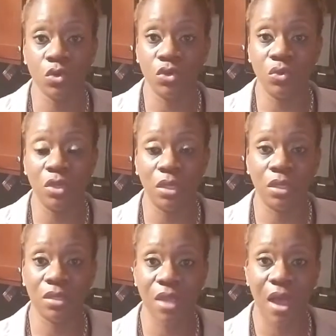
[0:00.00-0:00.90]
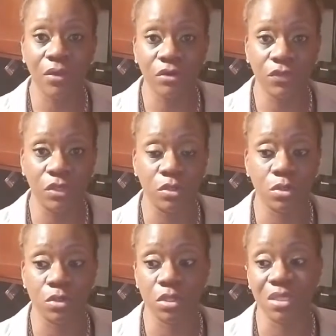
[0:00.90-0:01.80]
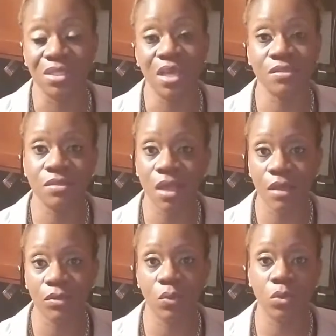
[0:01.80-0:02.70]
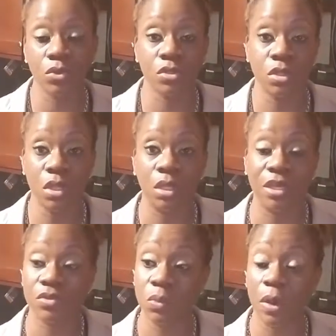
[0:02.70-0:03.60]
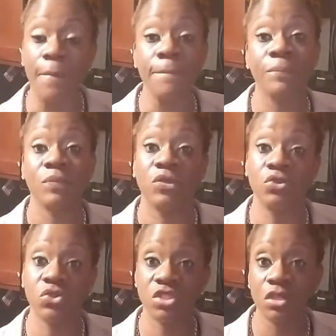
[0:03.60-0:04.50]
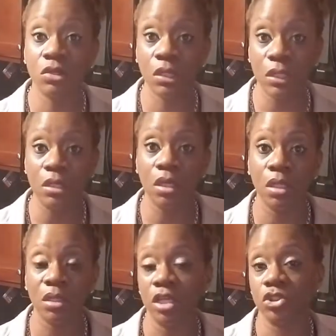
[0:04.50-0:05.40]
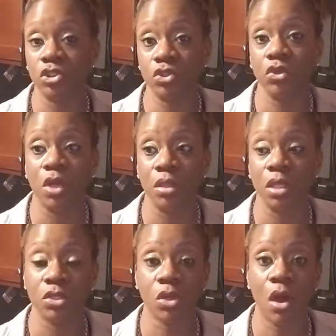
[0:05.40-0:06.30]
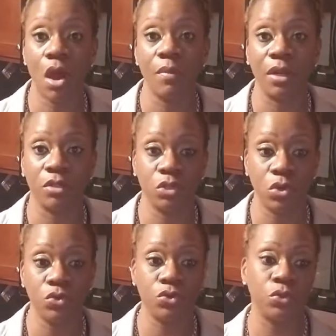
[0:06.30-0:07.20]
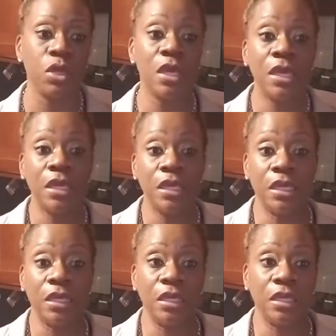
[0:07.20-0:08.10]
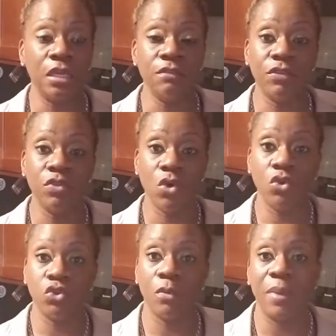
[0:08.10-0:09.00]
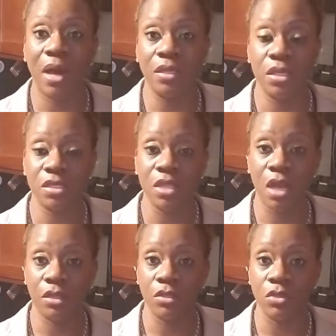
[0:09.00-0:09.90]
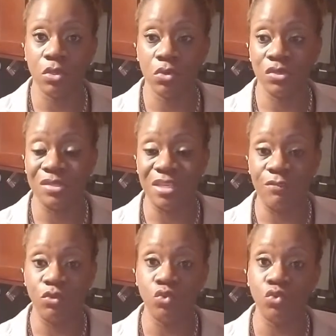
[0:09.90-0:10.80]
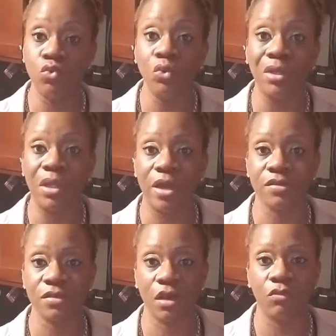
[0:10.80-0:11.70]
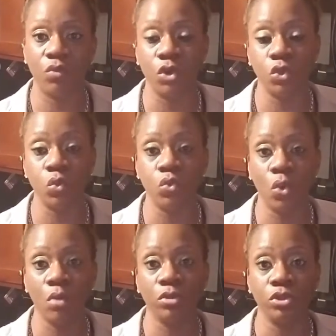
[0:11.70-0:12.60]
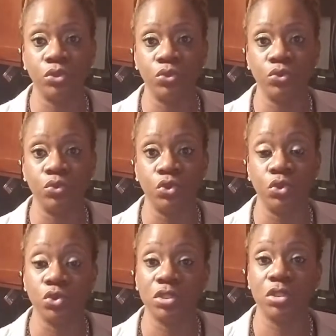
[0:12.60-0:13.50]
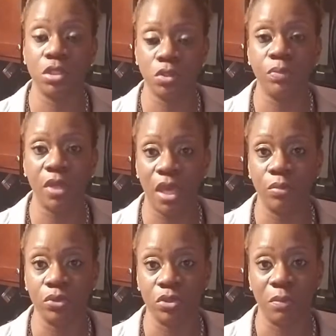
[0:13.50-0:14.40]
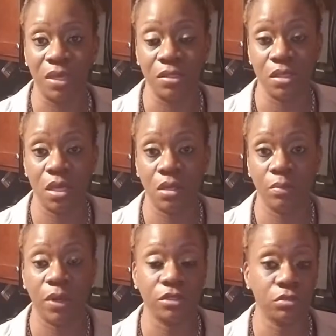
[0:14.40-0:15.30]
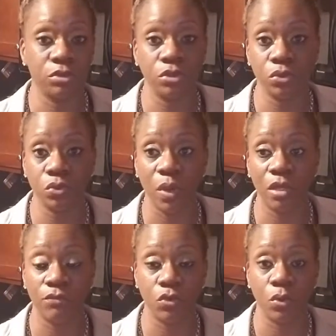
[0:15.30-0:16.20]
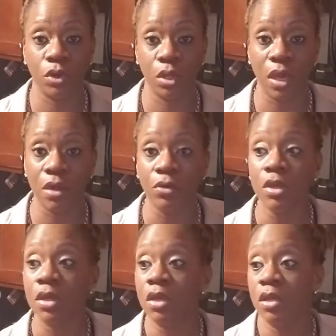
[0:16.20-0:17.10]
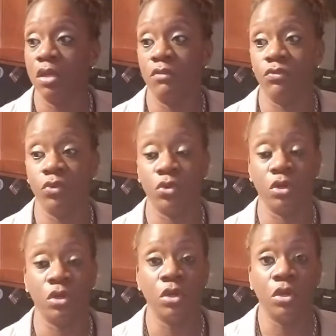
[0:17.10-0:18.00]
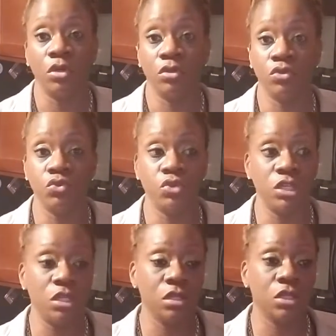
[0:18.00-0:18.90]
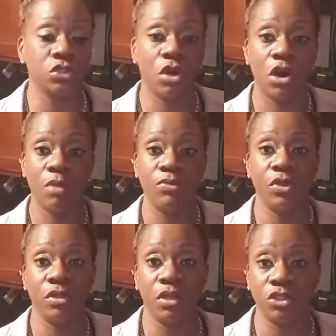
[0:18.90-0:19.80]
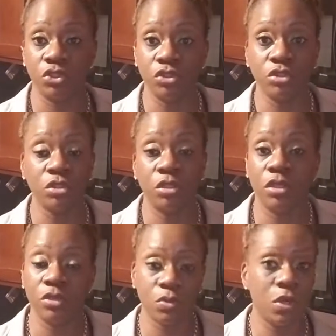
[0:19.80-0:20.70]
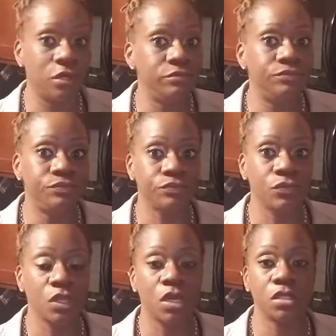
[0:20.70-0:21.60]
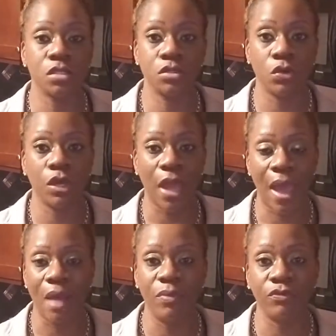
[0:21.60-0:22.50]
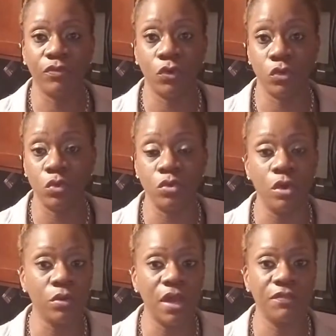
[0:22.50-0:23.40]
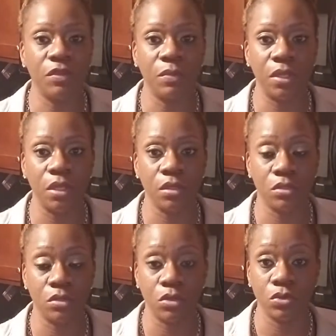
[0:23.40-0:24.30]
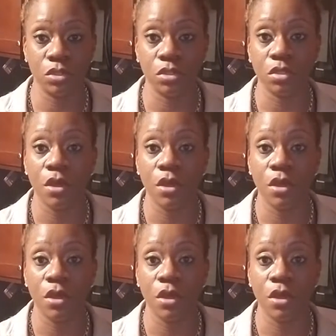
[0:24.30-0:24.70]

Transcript: or you get kicked out of ketosis, that's not the worst thing. Guess what? You're still eating less sugar and less carb. And I told you, even though your body is not in ketosis, if you do less of what you normally do, you'll still be able to maintain and possibly lose weight if you're working out. If you're eating less carbs and less sugar, guess what? It's still going to happen for you. You don't have to be in ketosis